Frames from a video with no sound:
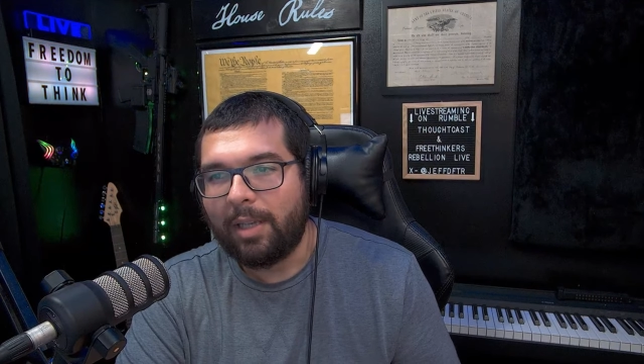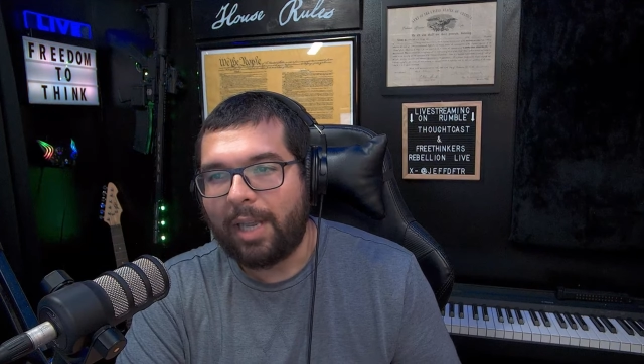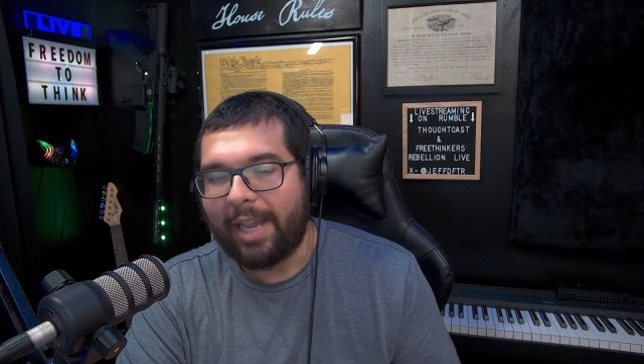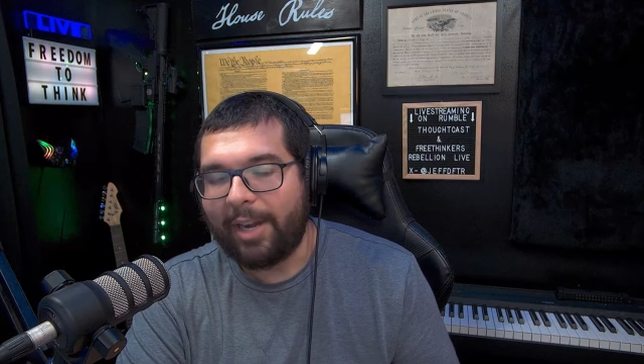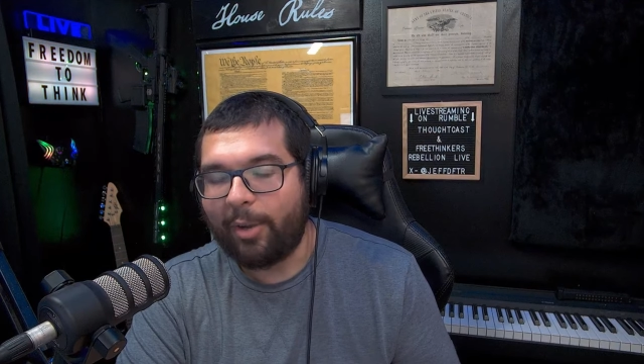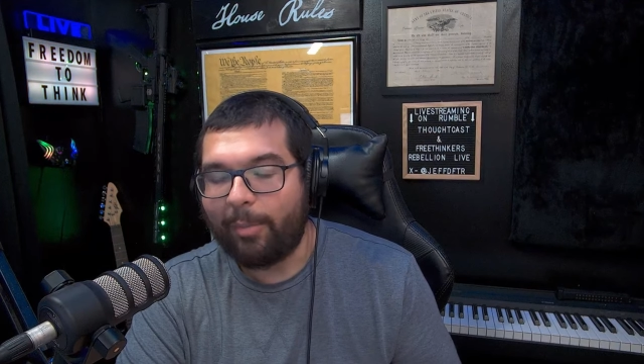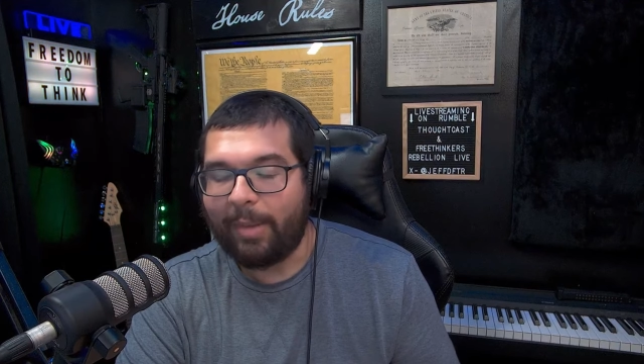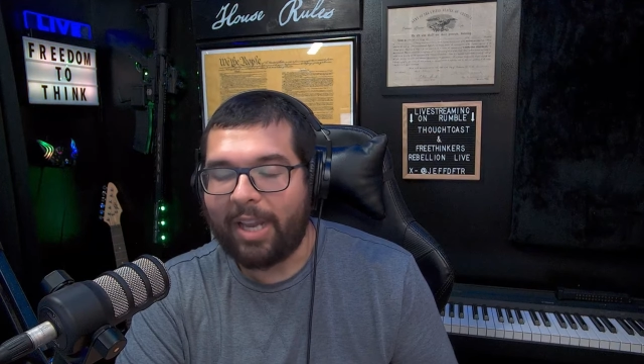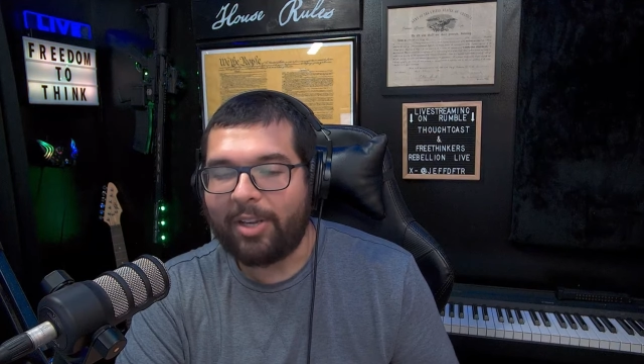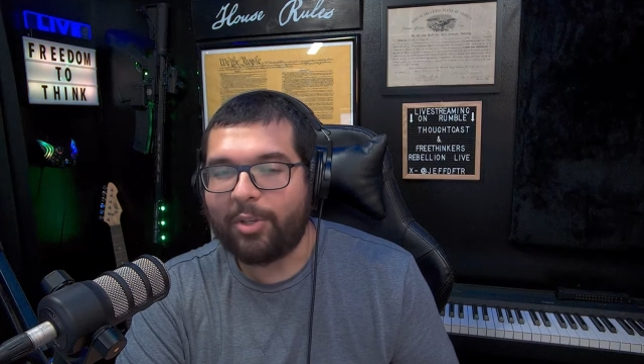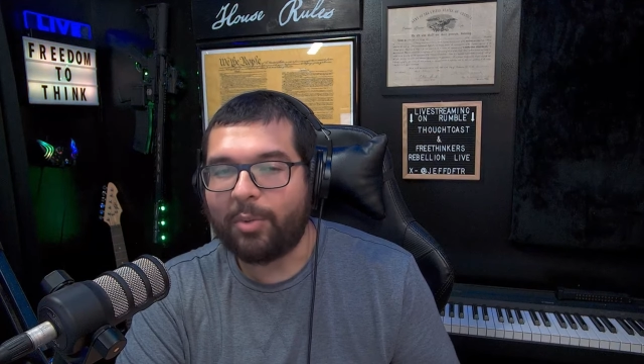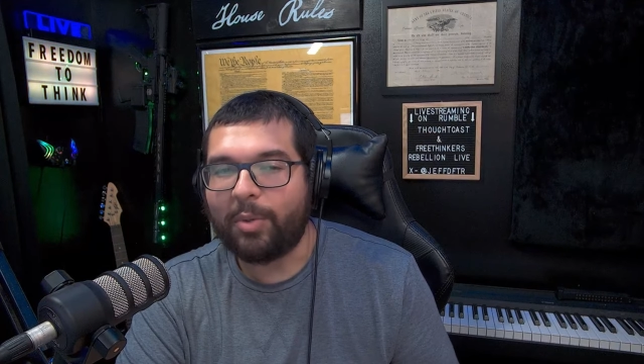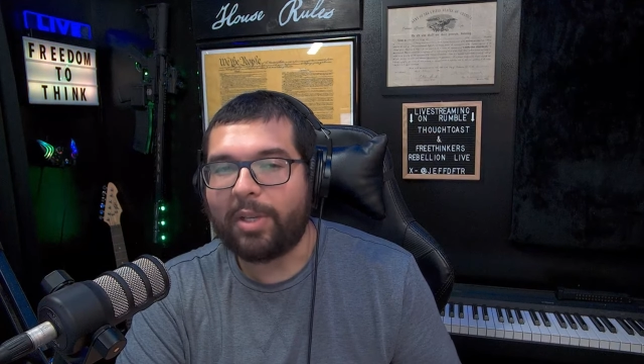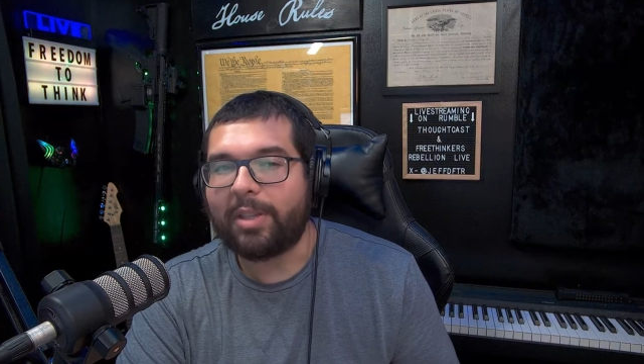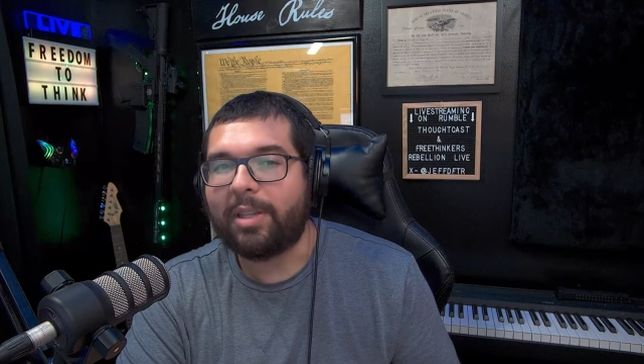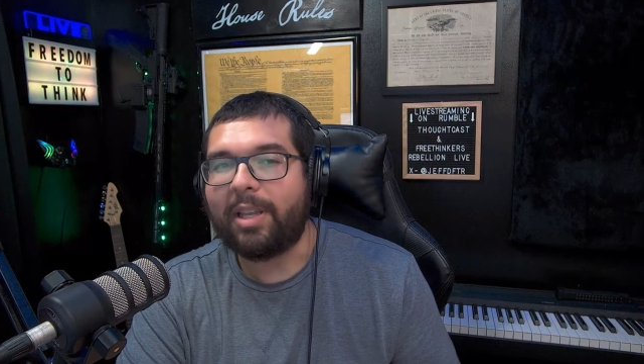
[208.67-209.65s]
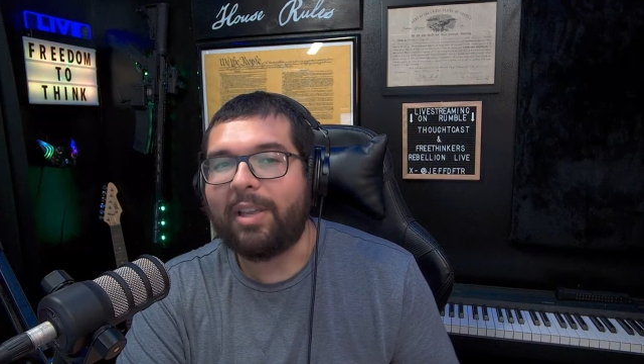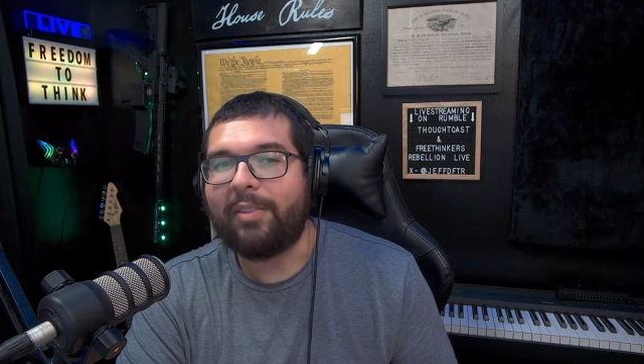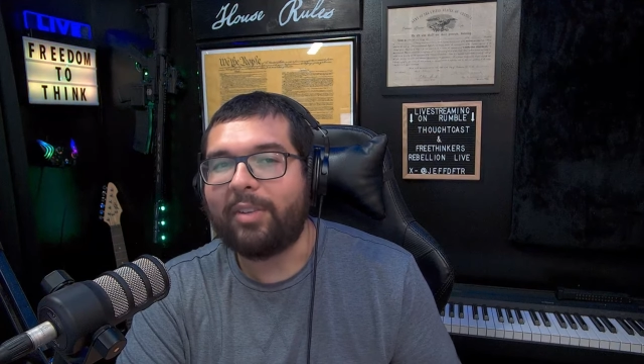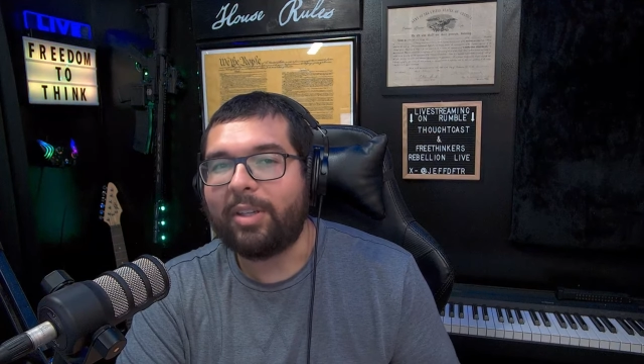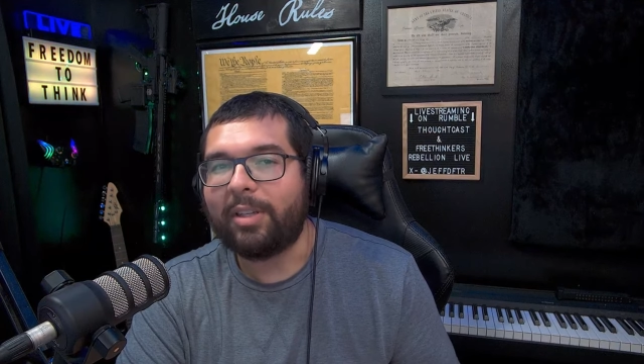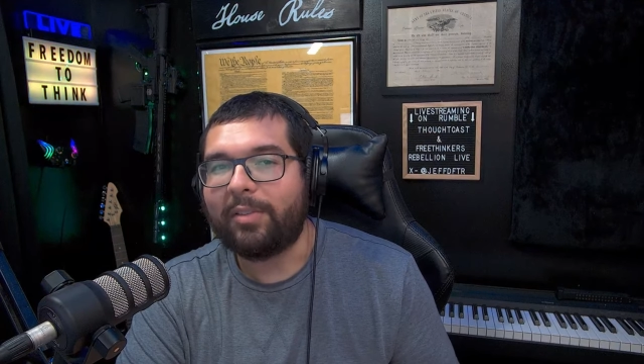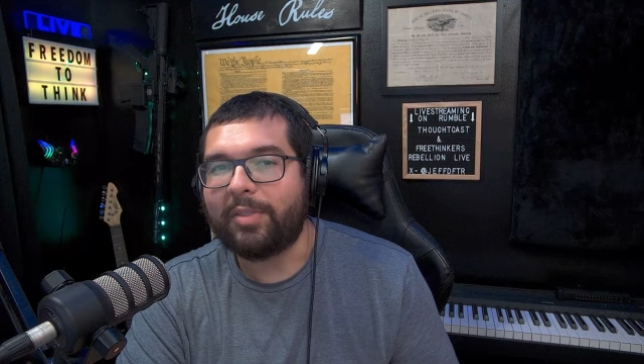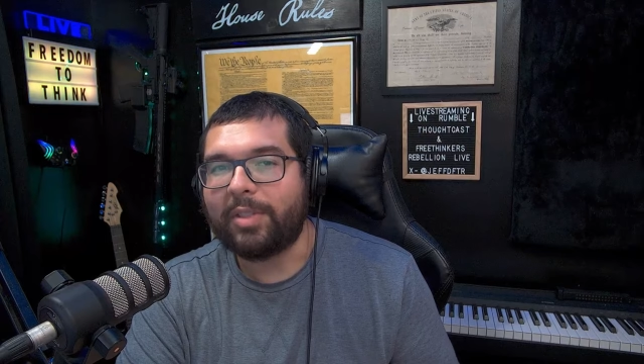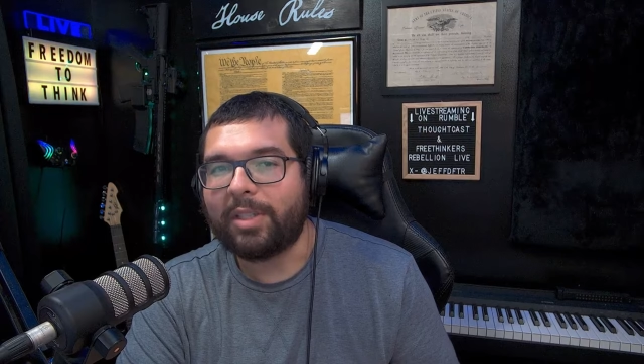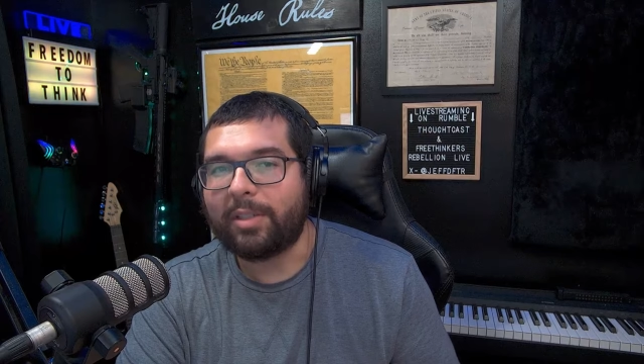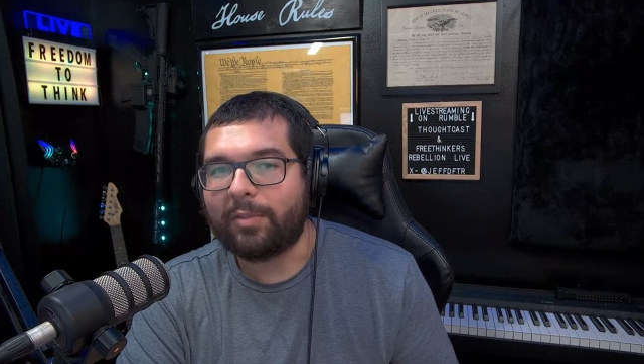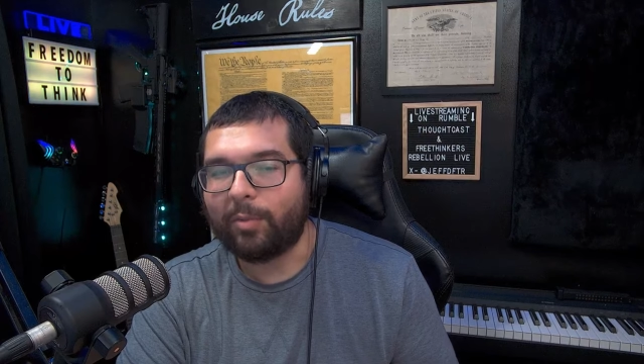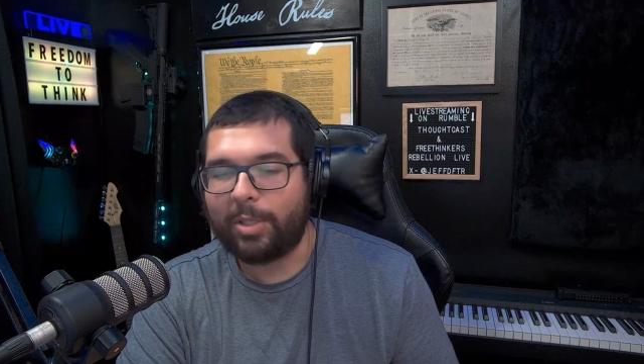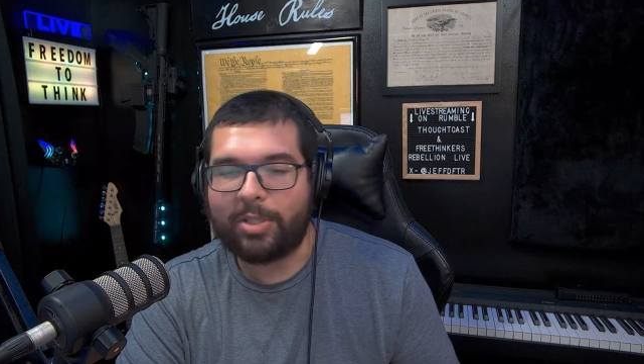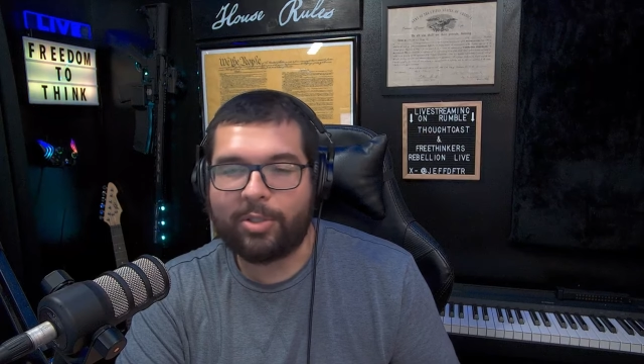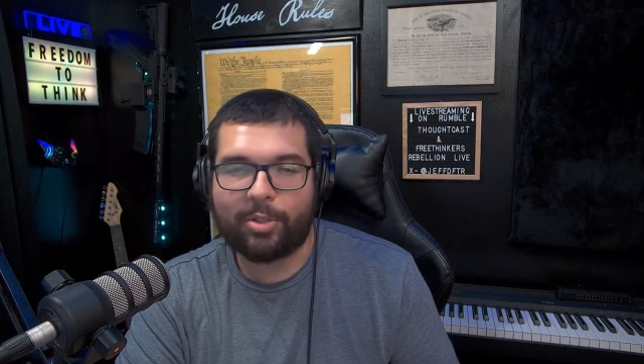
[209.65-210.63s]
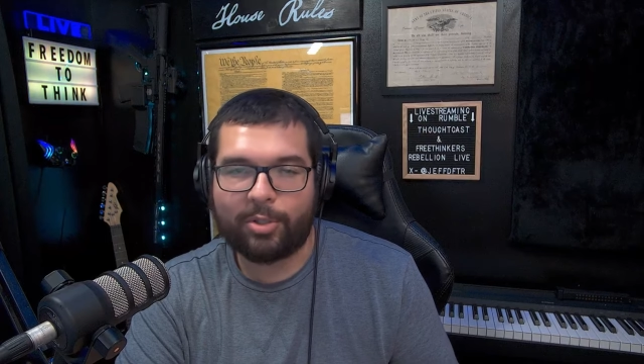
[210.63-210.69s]
I don't mind doing the heavy lifting of
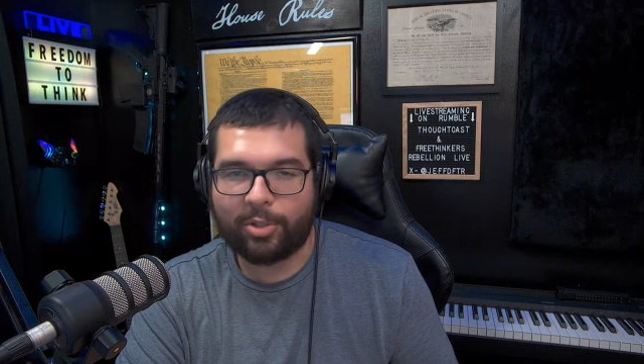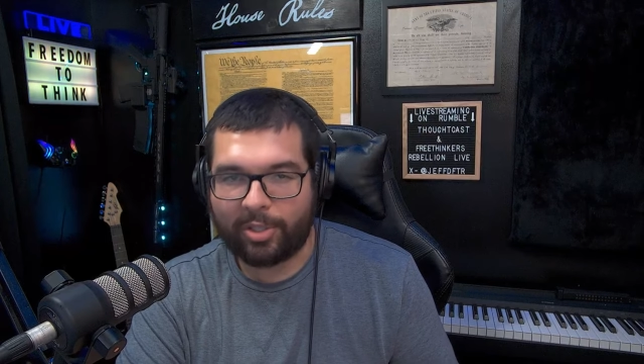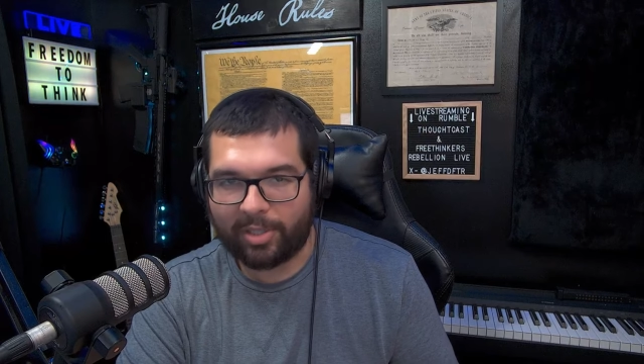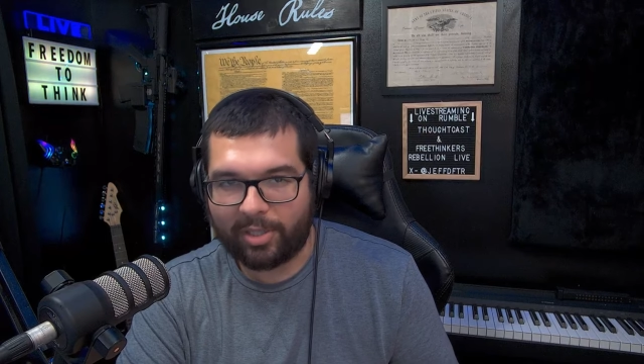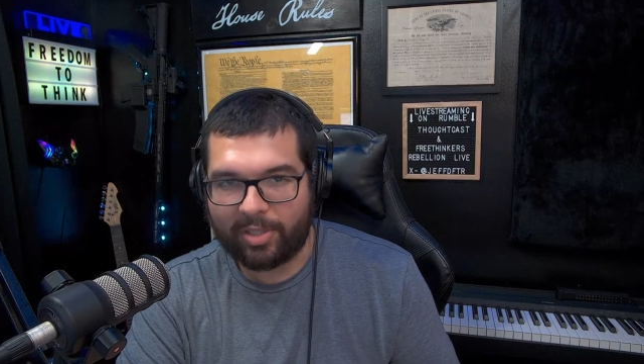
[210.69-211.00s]
researching